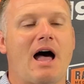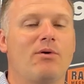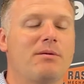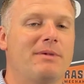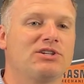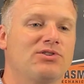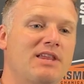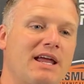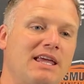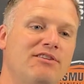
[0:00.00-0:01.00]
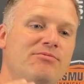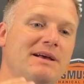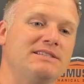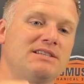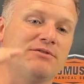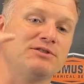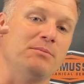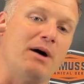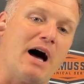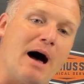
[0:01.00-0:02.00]
I want to make sure that I give myself
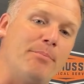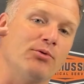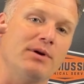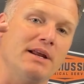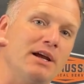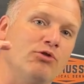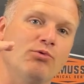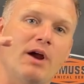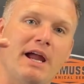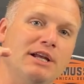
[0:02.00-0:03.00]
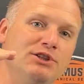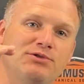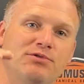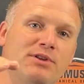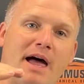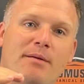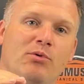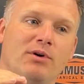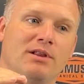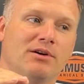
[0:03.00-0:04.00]
some operating range for that
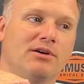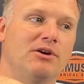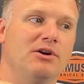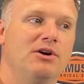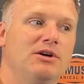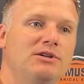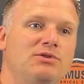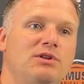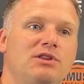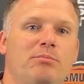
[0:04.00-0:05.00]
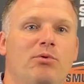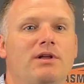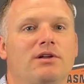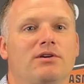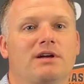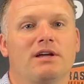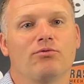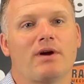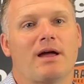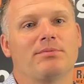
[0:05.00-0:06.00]
boiler so that the boiler
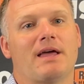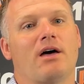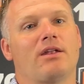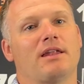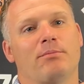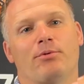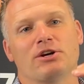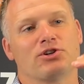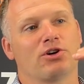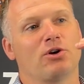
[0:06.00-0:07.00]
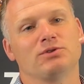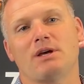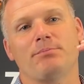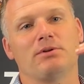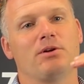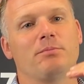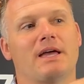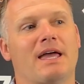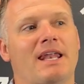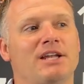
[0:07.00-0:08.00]
can ramp down and the pressure coasts up a little
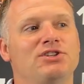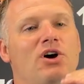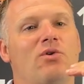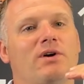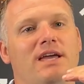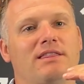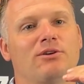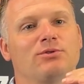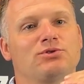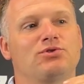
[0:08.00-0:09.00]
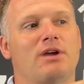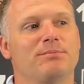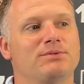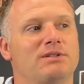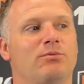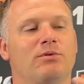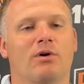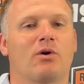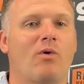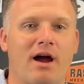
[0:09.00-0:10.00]
bit and I don't hit those trips that would
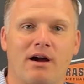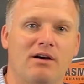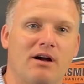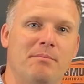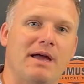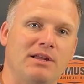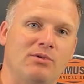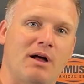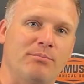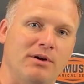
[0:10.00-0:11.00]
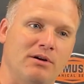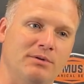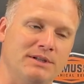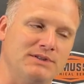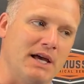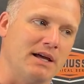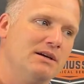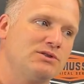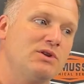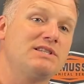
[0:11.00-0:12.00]
require a manual operator reset.
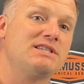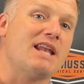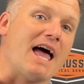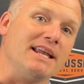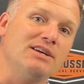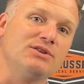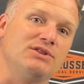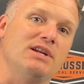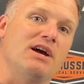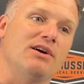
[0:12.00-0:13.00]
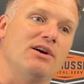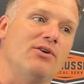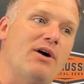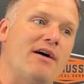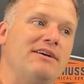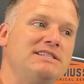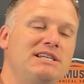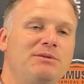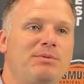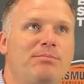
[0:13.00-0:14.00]
So this is an ideal scenario. Have I
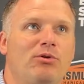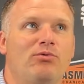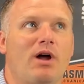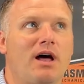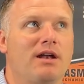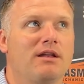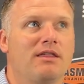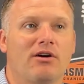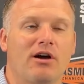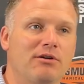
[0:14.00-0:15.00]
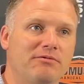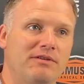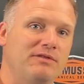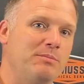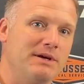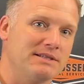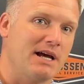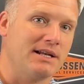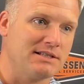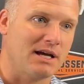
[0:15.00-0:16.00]
seen people run their 150
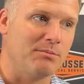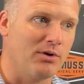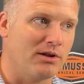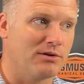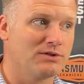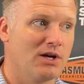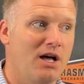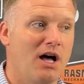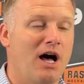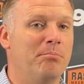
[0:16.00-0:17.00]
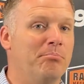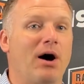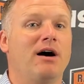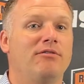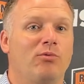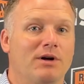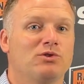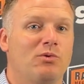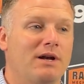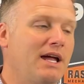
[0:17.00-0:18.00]
psi design boilers above
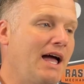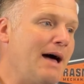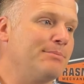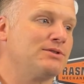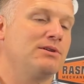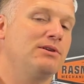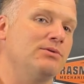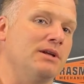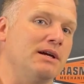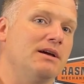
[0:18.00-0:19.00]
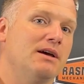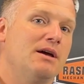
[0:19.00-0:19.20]
120? Absolutely.